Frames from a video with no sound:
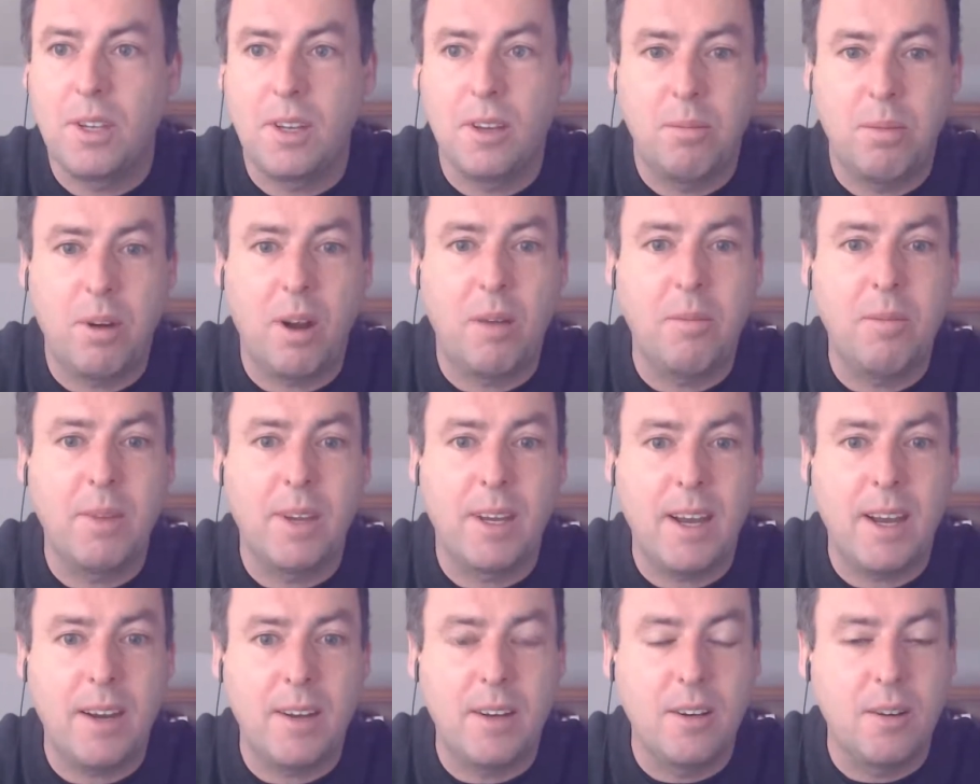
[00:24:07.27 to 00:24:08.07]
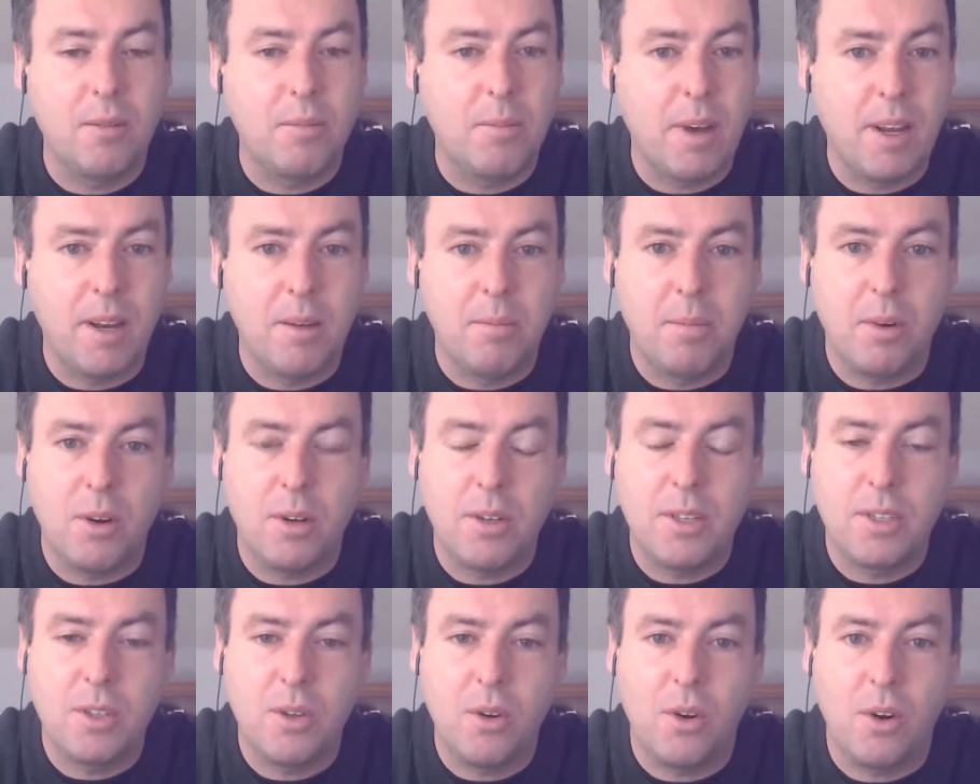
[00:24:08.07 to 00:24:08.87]
that you'll probably get in a
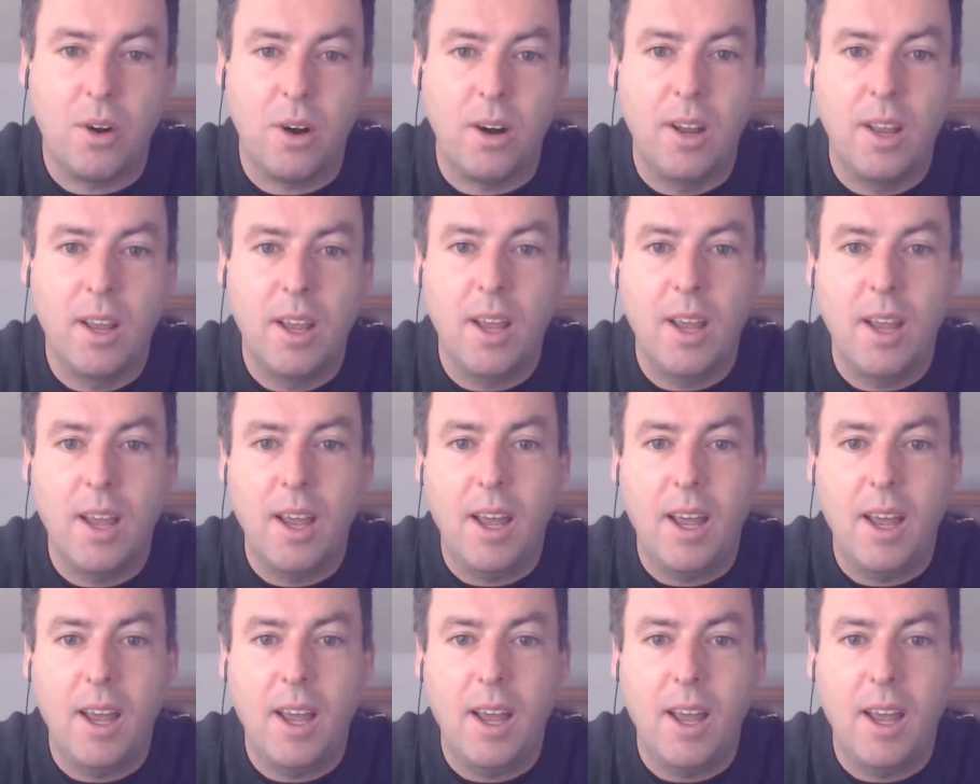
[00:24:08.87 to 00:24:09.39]
bookstore.